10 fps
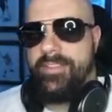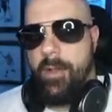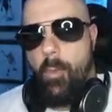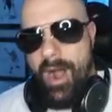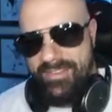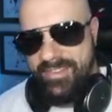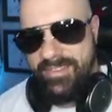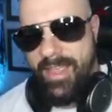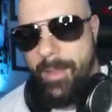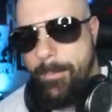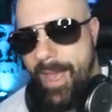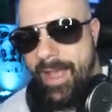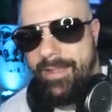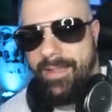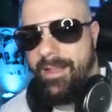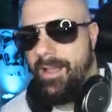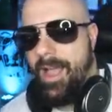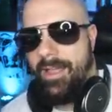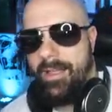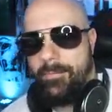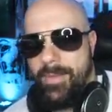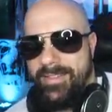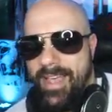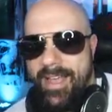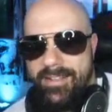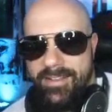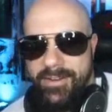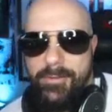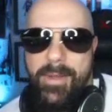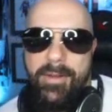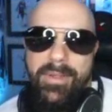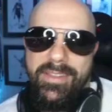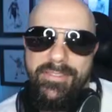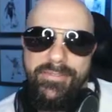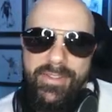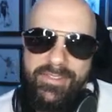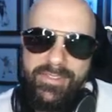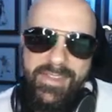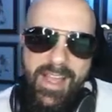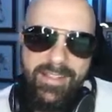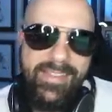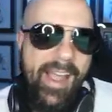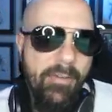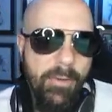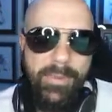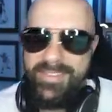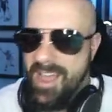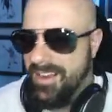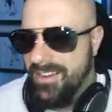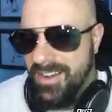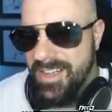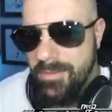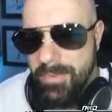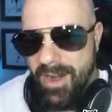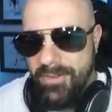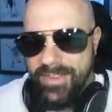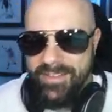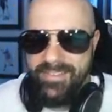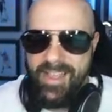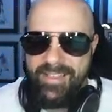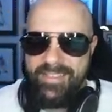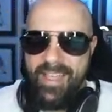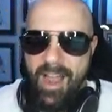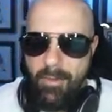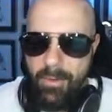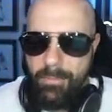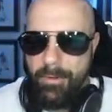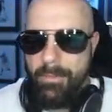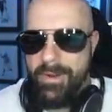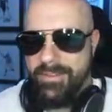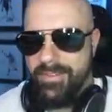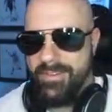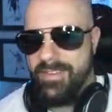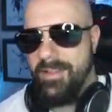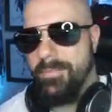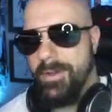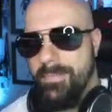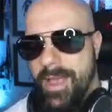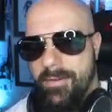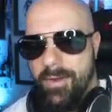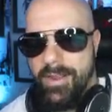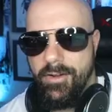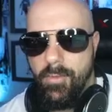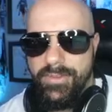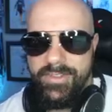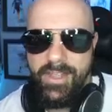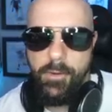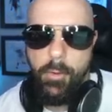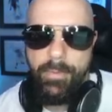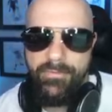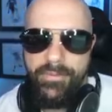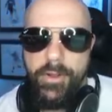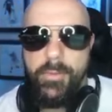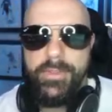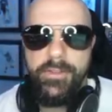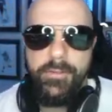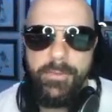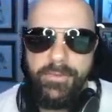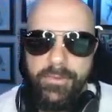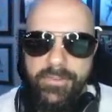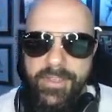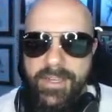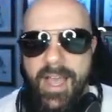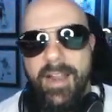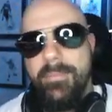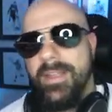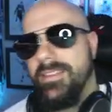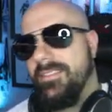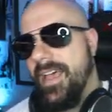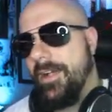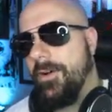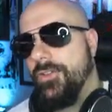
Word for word: I watch this game back, uh, I, my tackling or my run defense is not terrible. It's not good, but I don't think it's that terrible. But it's it's getting pretty bad right here. Once again, open field with the human joystick. Got to make the tackle.